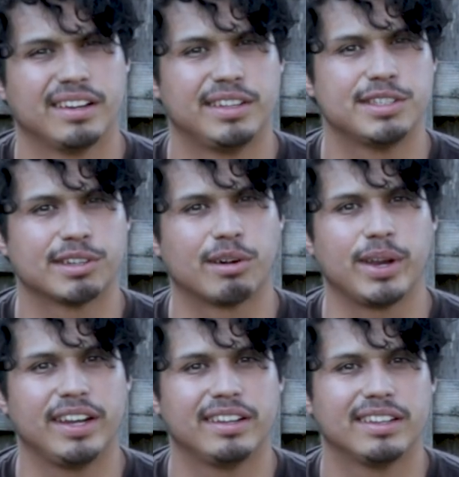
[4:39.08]
these are
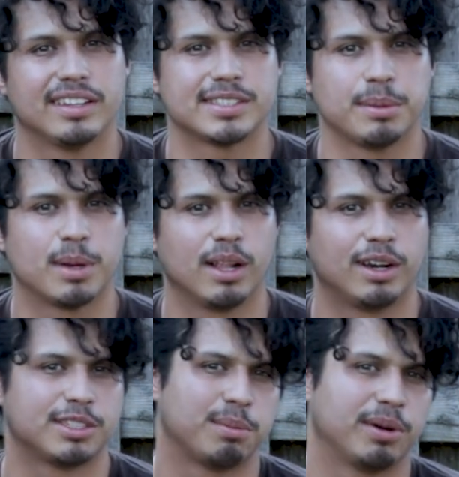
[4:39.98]
green, the same color
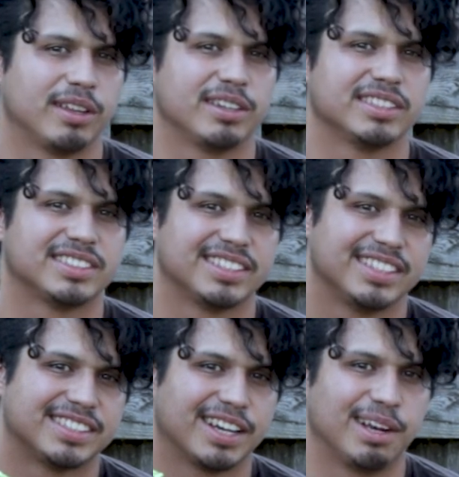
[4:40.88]
as her brother's.
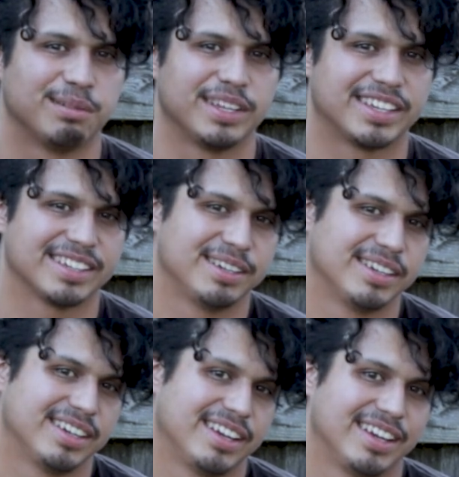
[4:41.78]
It's kind of like,
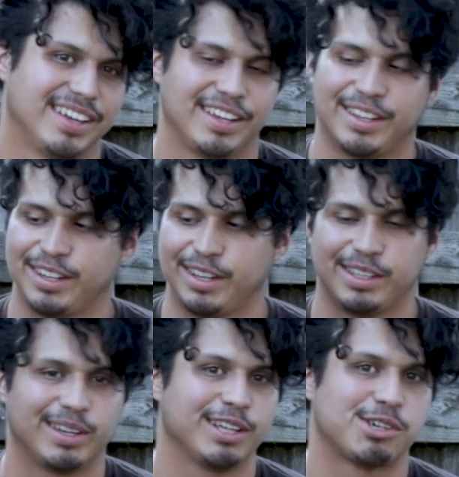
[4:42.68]

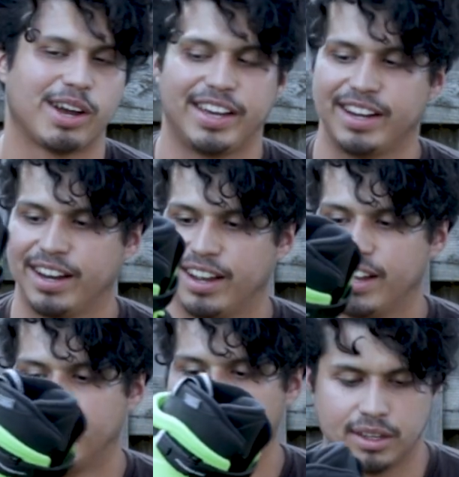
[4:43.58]
I tried.
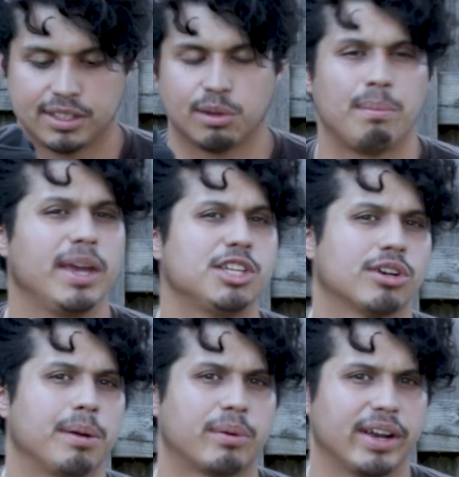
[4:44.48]
So
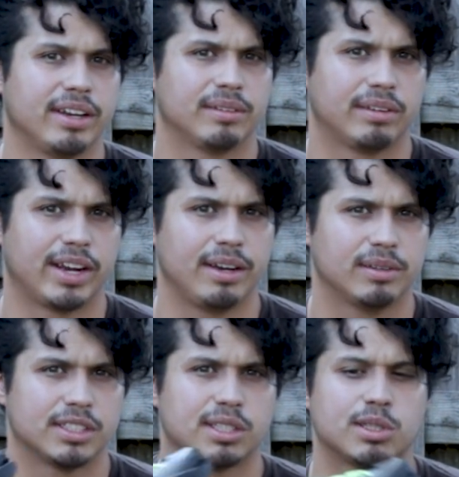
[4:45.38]
major upgrade, right?
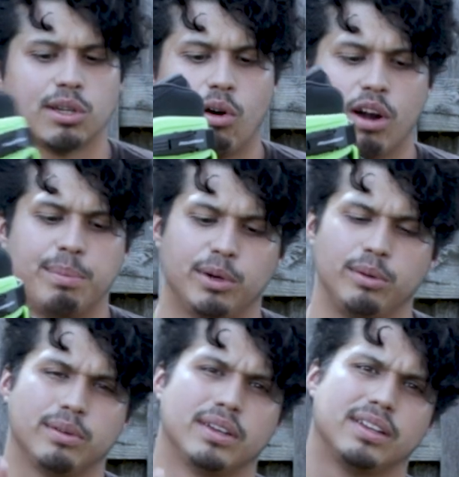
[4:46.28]
So it's a hard boot.